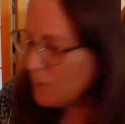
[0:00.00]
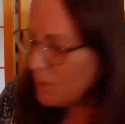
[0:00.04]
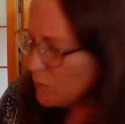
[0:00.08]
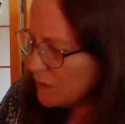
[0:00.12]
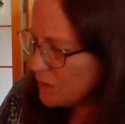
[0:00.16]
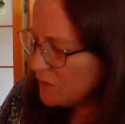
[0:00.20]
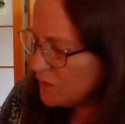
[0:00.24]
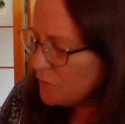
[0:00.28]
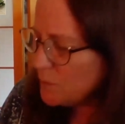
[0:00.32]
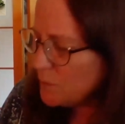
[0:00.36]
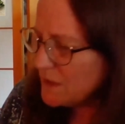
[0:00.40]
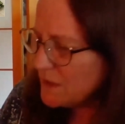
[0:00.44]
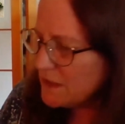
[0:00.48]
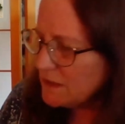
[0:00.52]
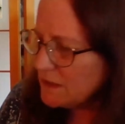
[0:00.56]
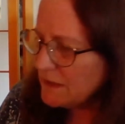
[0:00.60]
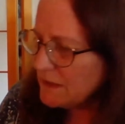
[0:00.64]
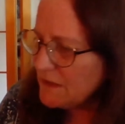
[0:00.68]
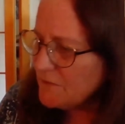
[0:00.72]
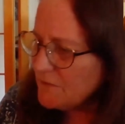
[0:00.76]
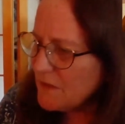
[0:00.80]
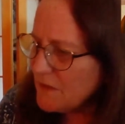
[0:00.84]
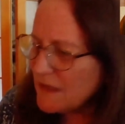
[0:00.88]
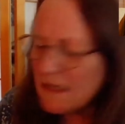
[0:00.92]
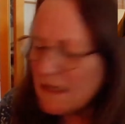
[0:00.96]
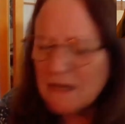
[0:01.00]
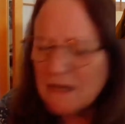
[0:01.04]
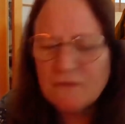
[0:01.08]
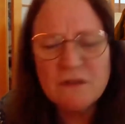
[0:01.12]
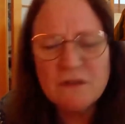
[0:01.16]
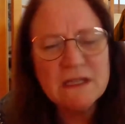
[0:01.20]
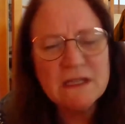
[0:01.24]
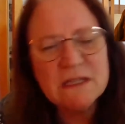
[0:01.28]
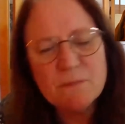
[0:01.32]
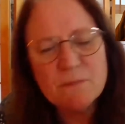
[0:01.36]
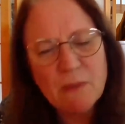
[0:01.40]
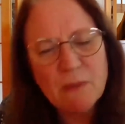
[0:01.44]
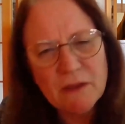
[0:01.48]
I wonder if we could leave any
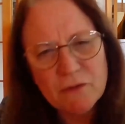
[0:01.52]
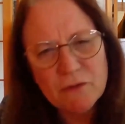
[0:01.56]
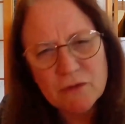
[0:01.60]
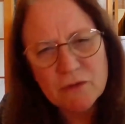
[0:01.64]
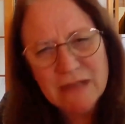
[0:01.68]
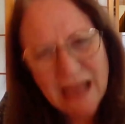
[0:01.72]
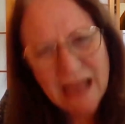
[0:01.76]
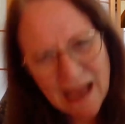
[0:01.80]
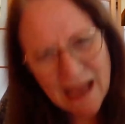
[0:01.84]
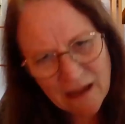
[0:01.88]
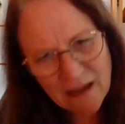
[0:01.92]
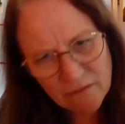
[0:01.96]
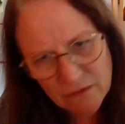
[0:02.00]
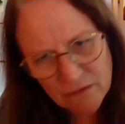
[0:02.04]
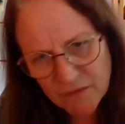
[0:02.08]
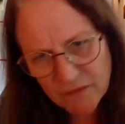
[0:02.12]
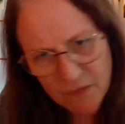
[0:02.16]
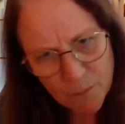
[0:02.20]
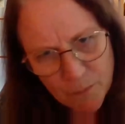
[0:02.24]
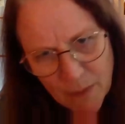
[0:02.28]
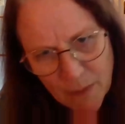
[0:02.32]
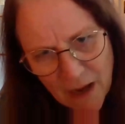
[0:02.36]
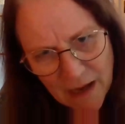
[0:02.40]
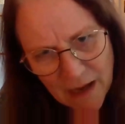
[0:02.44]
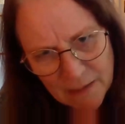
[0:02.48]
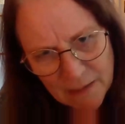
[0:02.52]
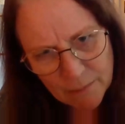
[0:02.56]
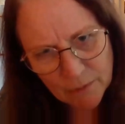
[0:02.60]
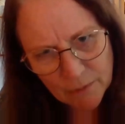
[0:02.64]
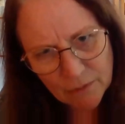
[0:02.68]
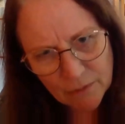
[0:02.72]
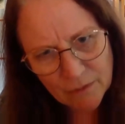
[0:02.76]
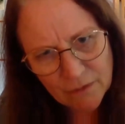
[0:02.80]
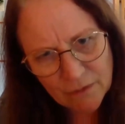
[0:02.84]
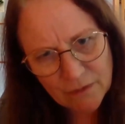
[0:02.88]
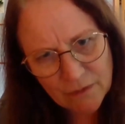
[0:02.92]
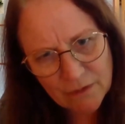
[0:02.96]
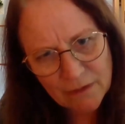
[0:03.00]
of these mothers out of the
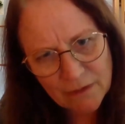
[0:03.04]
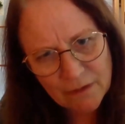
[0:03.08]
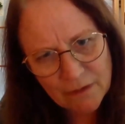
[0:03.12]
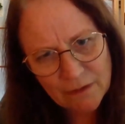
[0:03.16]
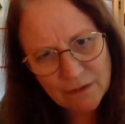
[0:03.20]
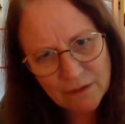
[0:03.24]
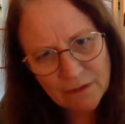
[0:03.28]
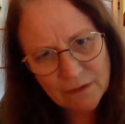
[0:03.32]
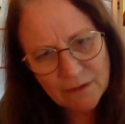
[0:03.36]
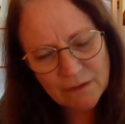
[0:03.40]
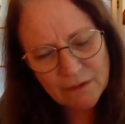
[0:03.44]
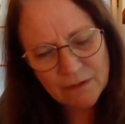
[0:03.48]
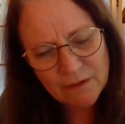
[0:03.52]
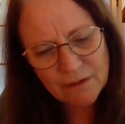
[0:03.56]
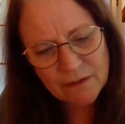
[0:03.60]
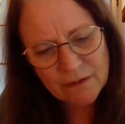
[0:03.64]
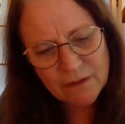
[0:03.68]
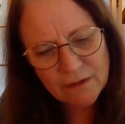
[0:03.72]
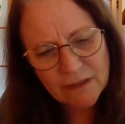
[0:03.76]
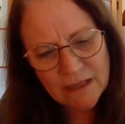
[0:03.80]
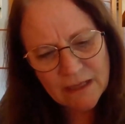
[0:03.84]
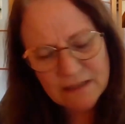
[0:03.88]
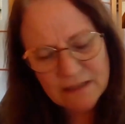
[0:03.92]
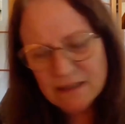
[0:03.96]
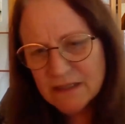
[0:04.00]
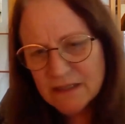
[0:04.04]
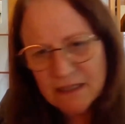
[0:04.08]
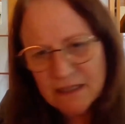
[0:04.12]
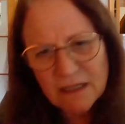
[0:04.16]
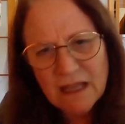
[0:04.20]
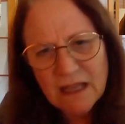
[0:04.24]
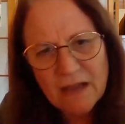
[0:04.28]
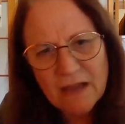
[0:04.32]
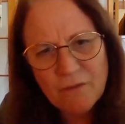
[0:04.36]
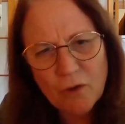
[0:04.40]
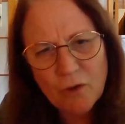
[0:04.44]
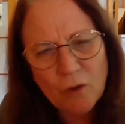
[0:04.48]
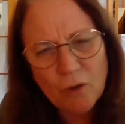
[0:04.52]
Bible and
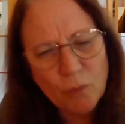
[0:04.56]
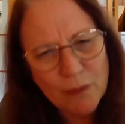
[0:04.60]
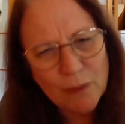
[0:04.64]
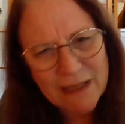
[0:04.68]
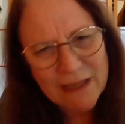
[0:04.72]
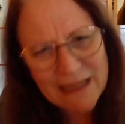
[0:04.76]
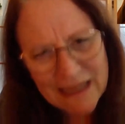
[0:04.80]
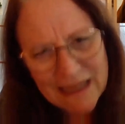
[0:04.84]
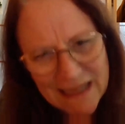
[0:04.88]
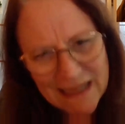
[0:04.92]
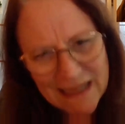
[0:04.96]
still have all we